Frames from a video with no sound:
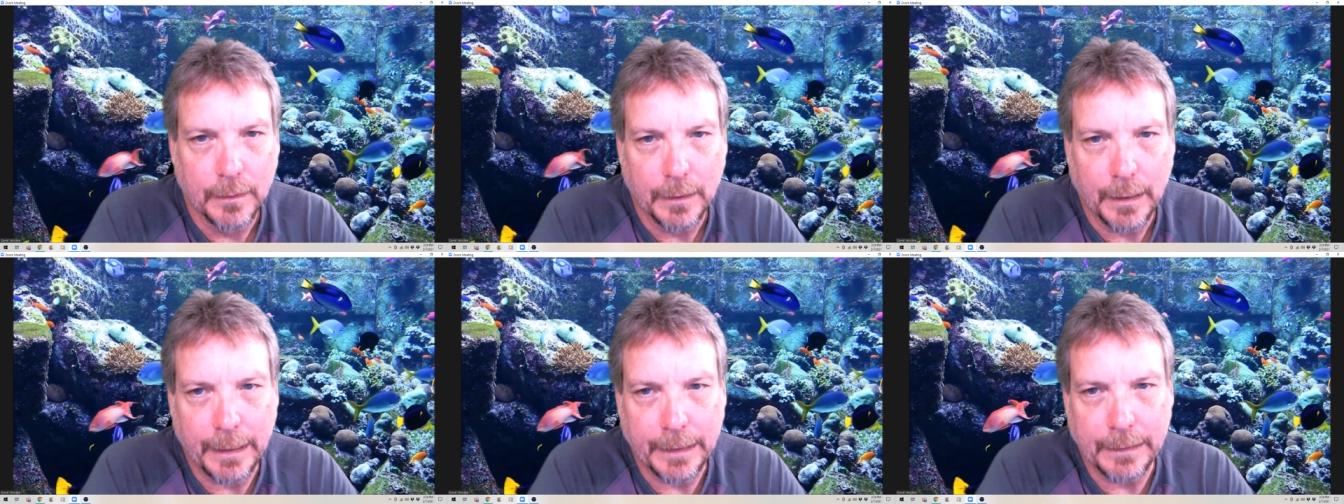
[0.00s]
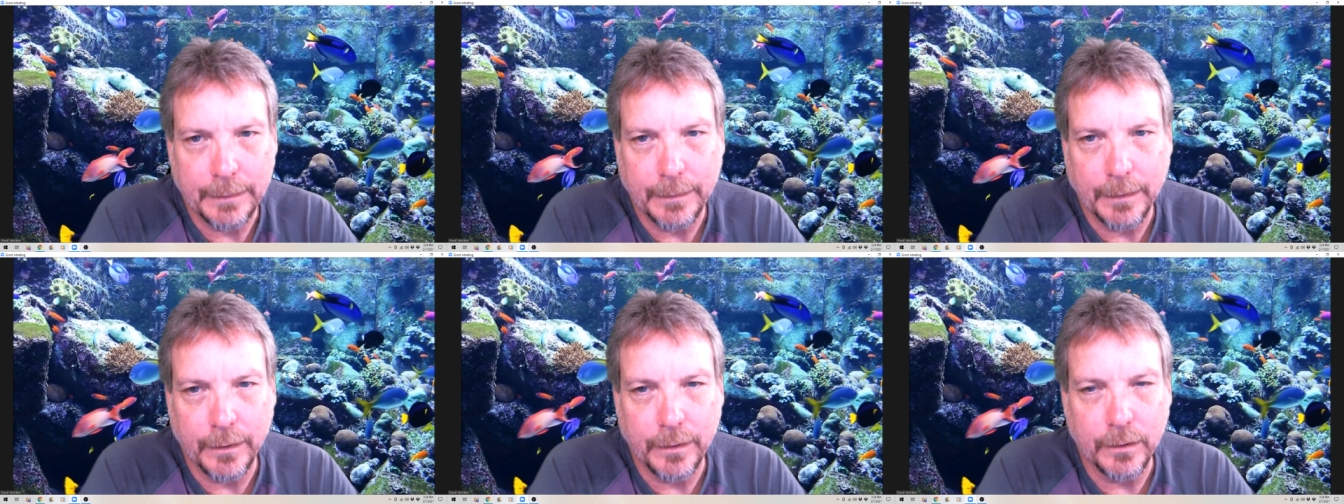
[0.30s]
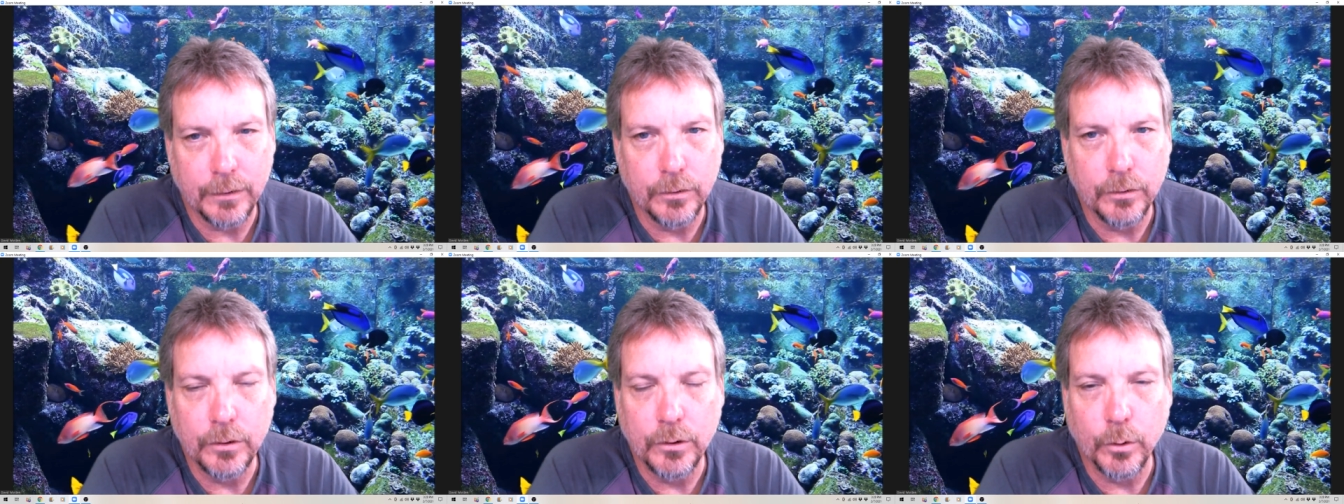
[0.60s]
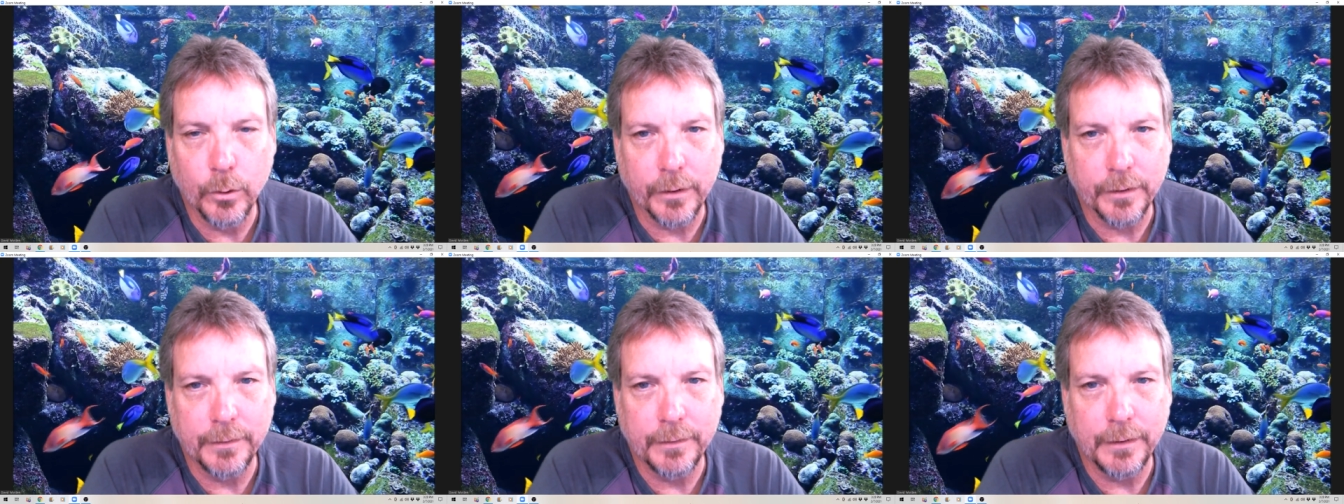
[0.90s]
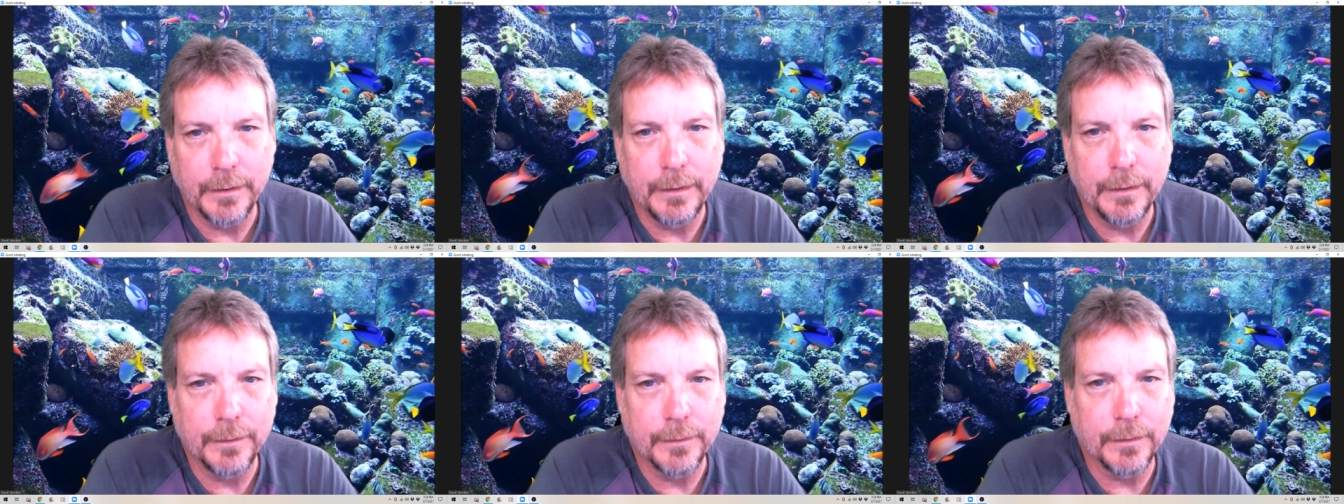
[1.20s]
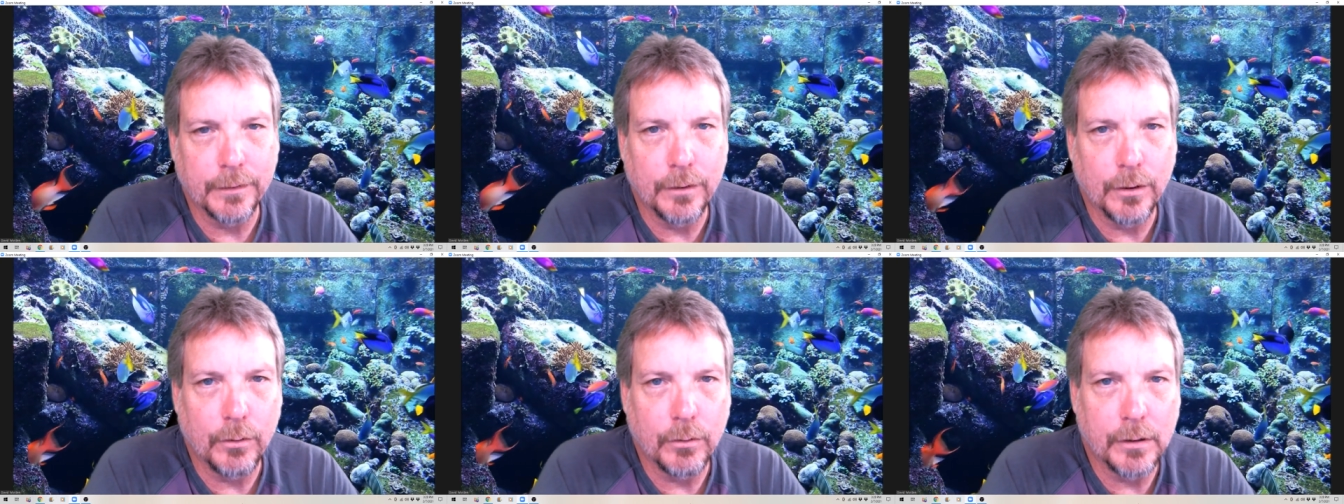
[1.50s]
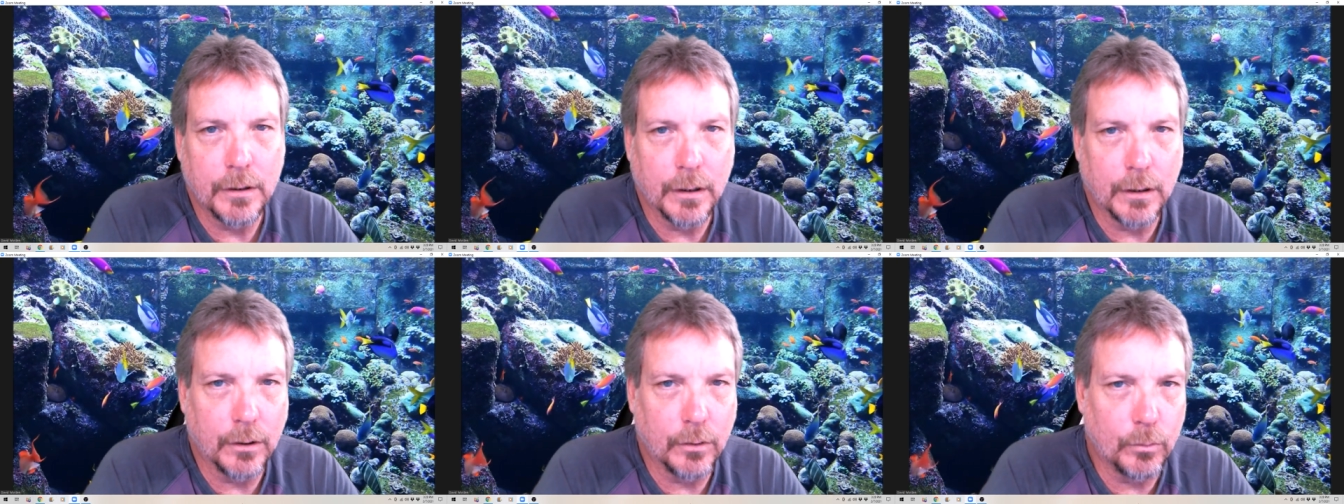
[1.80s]
I can tell you New York City is a no
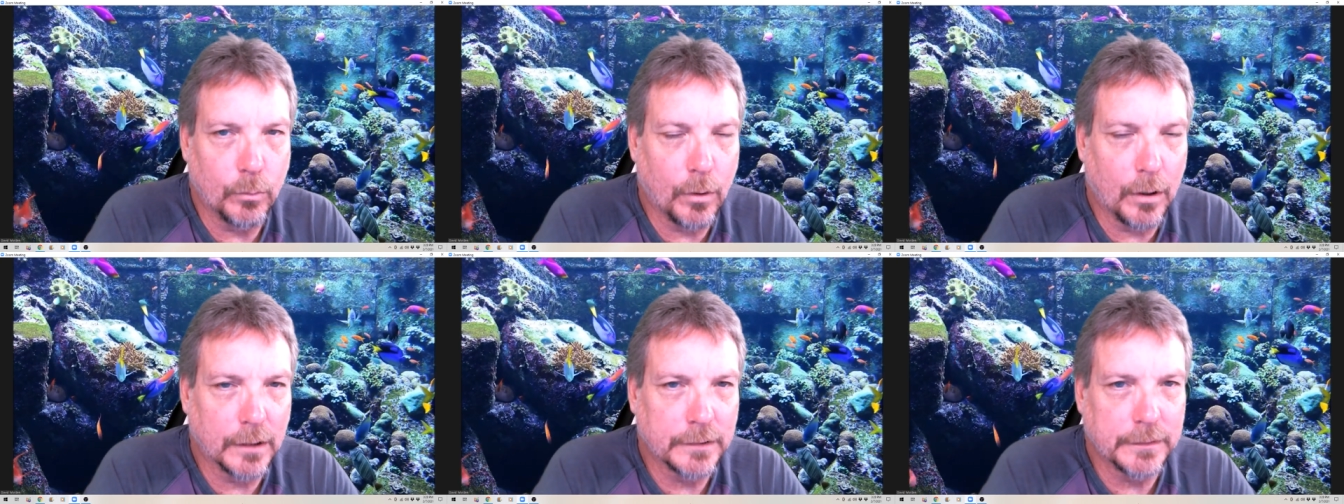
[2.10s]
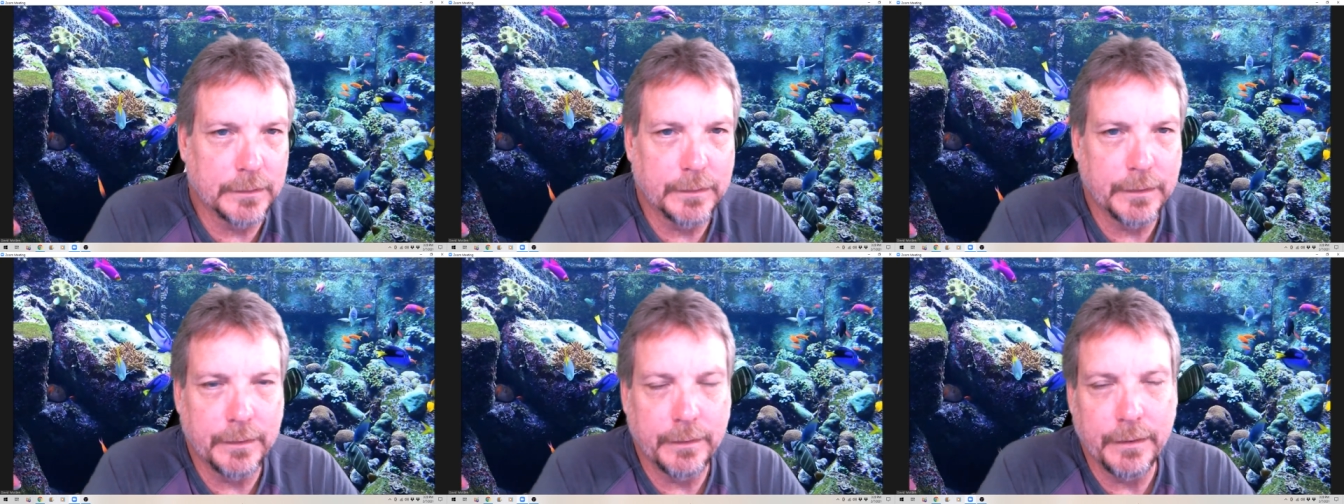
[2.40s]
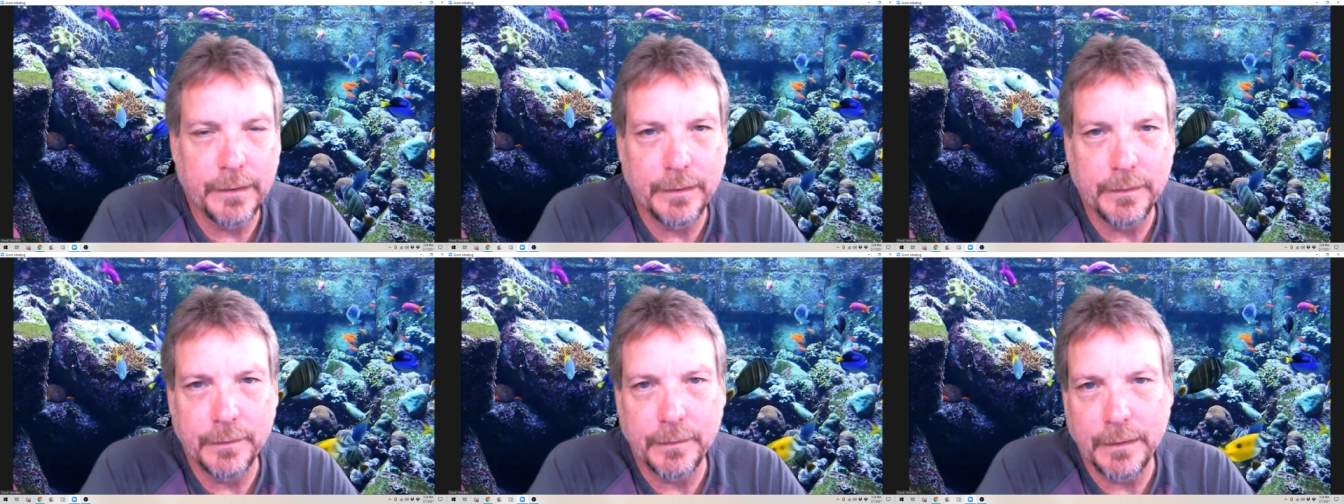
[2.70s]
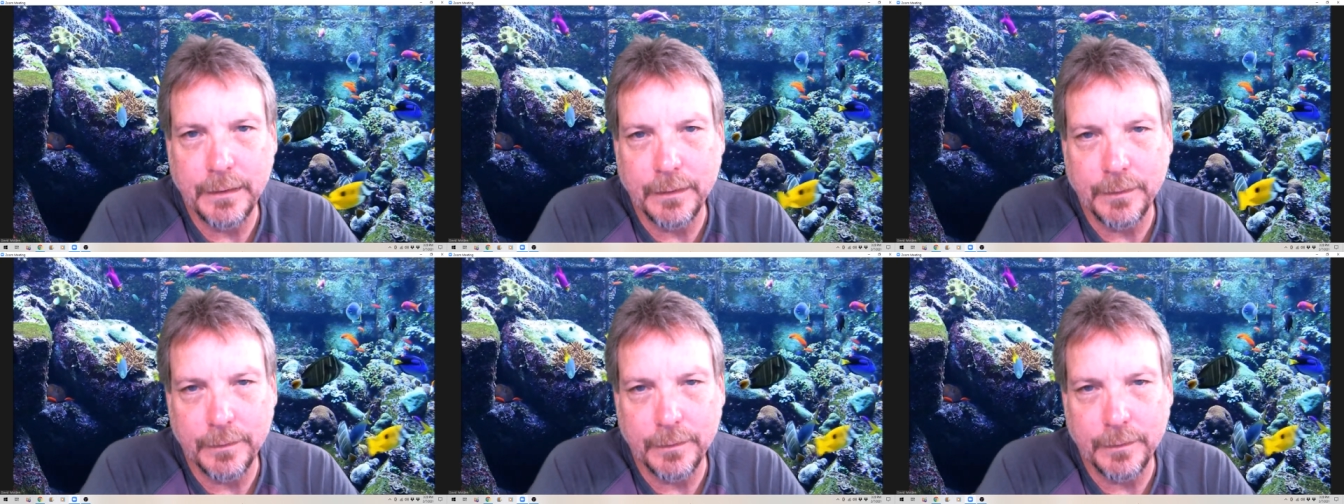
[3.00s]
go, Washington, D.C.